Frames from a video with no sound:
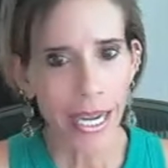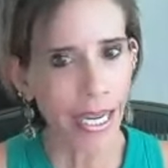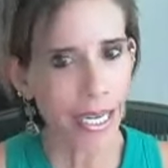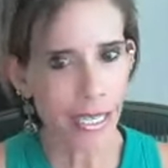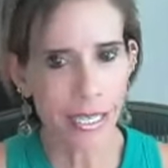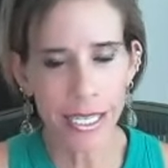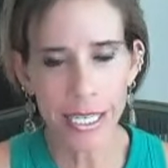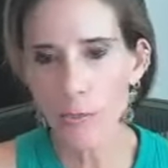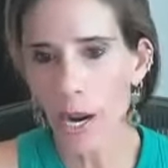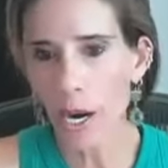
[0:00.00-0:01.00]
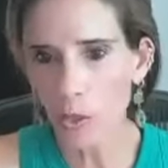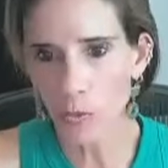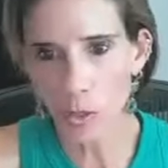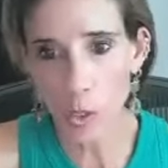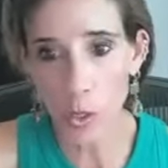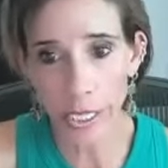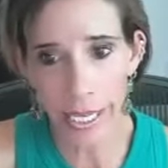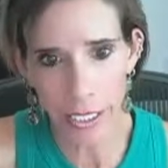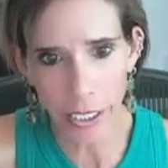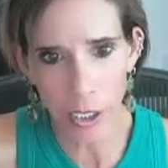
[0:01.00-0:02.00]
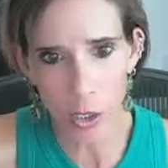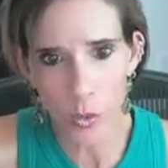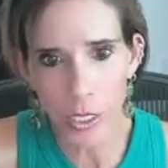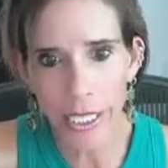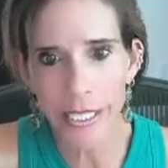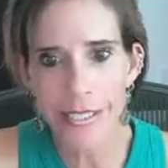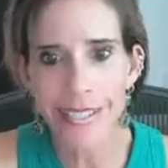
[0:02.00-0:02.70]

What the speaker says: It has 6 powerful organic ingredients.